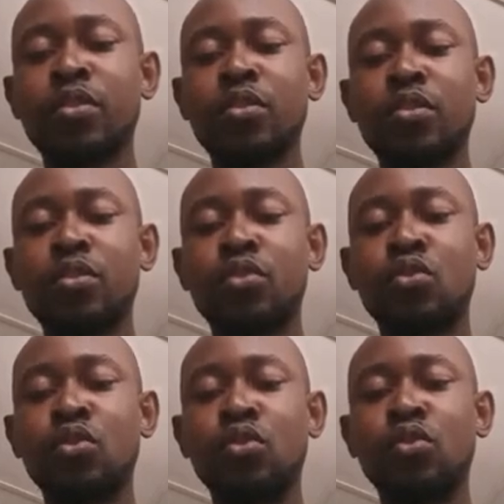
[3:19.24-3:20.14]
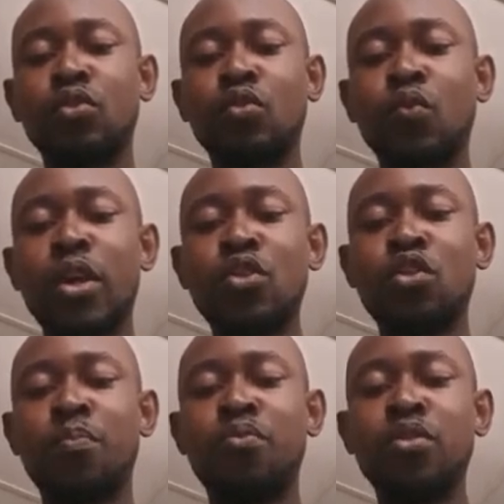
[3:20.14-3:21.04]
So when you
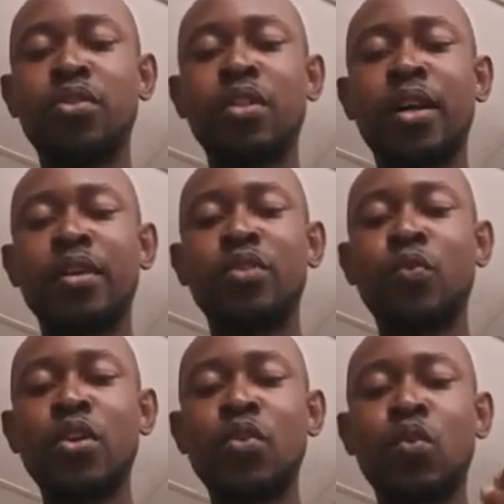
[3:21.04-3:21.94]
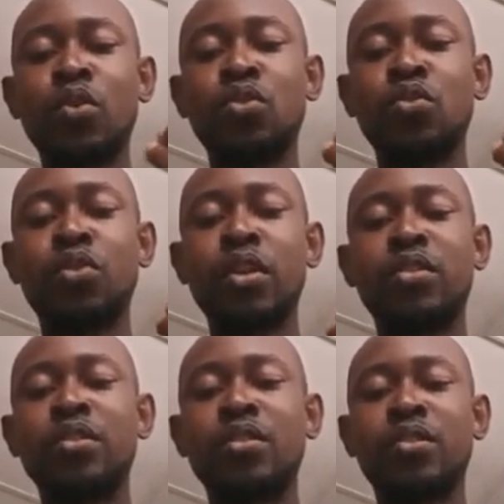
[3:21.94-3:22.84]
upload, once you create
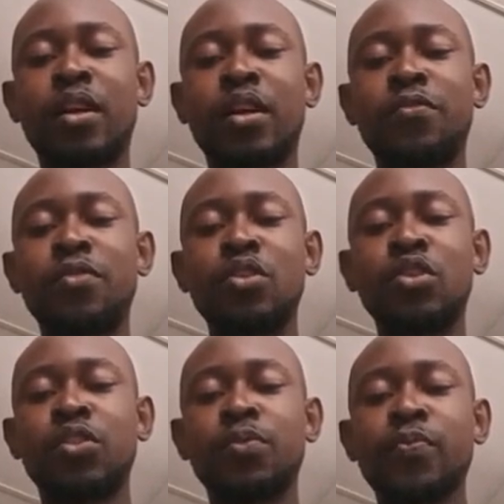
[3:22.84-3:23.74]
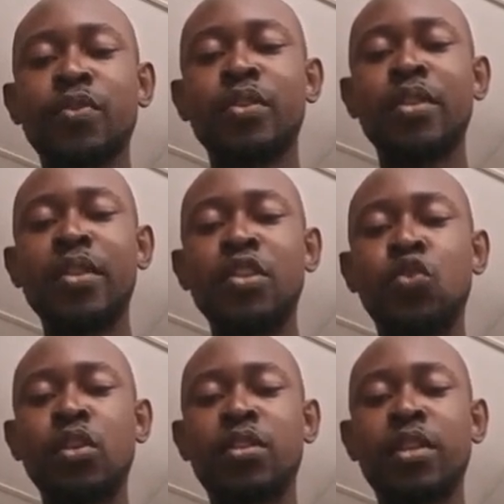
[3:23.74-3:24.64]
this finish, then this
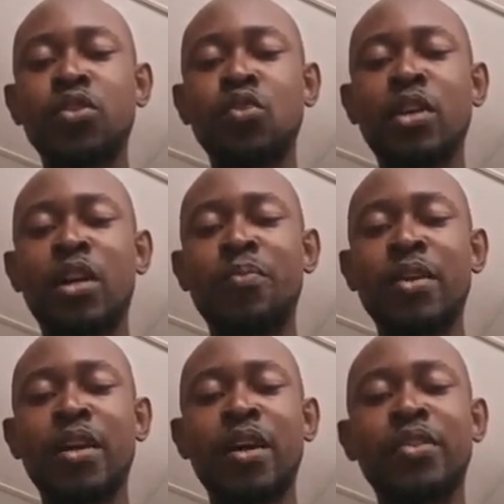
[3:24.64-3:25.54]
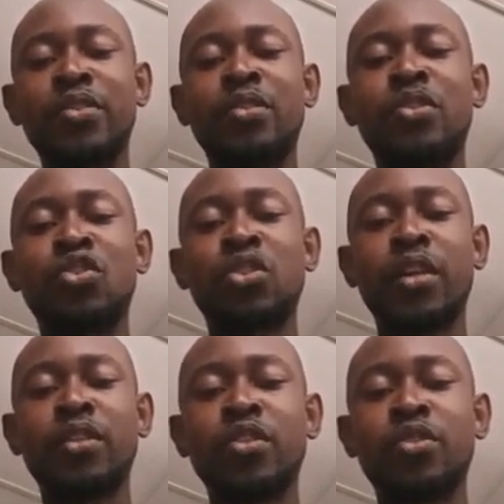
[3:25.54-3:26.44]
20,000 will appear as the striked
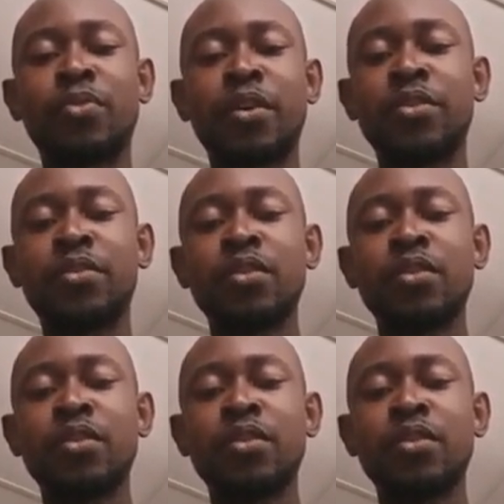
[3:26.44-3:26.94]
out price,